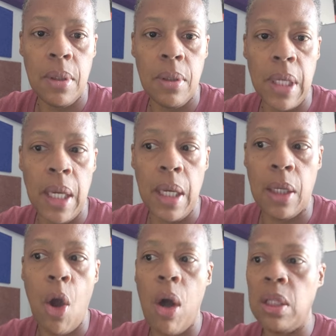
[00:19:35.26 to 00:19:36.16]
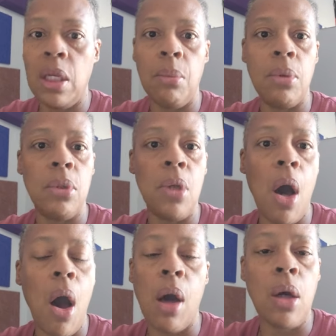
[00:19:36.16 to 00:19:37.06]
Okay, and calling them
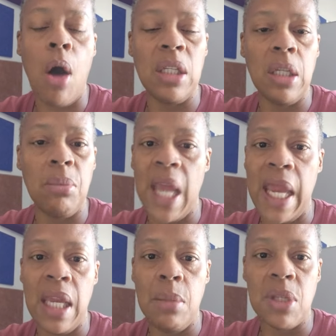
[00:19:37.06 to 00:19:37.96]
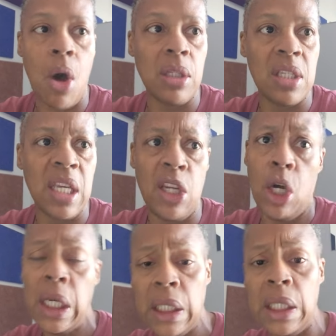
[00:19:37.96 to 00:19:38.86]
names, saying
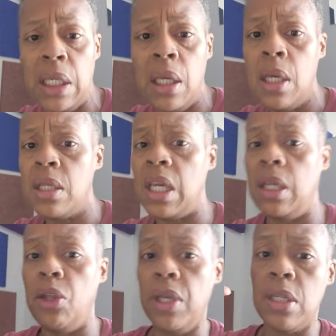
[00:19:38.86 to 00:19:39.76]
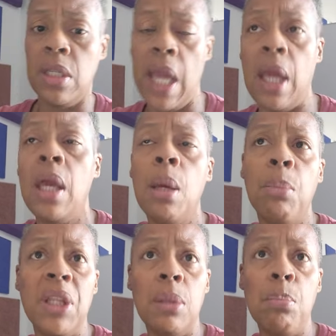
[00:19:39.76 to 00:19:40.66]
they're ugly, saying they're this and that.
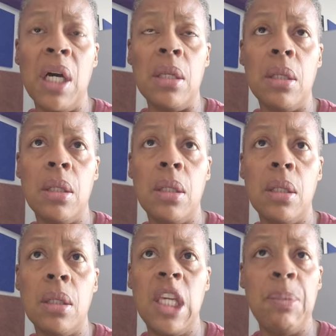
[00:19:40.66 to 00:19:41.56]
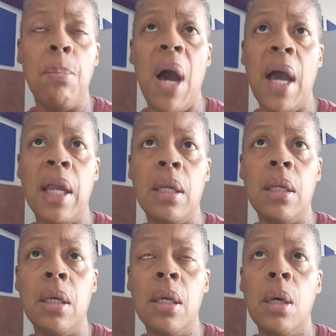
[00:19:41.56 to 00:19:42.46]
But keep in
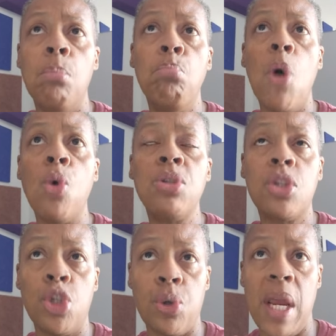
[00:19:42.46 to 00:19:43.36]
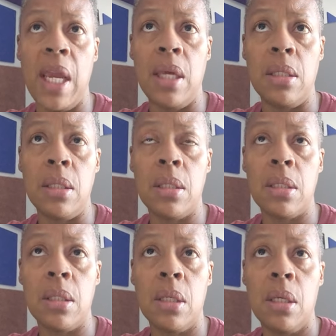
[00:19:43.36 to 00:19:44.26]
mind, most
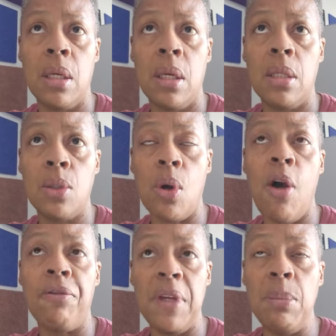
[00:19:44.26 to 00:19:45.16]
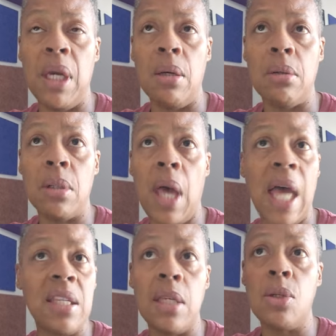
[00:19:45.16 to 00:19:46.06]
trans so-called females,
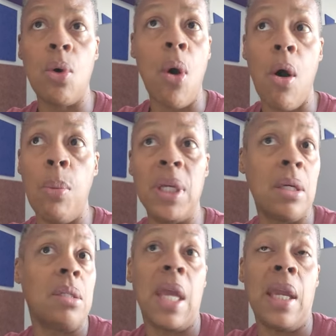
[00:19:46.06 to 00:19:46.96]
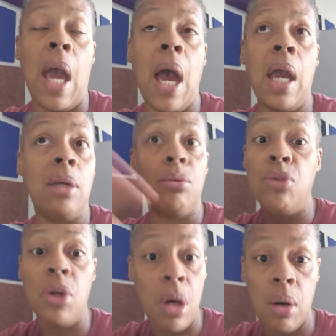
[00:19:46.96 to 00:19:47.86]
I say so-called because, hey, I
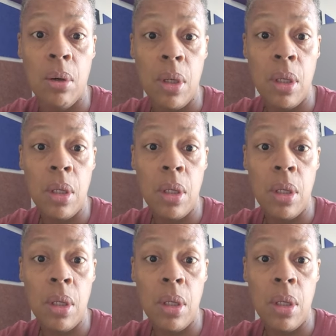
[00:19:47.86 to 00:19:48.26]
don't know.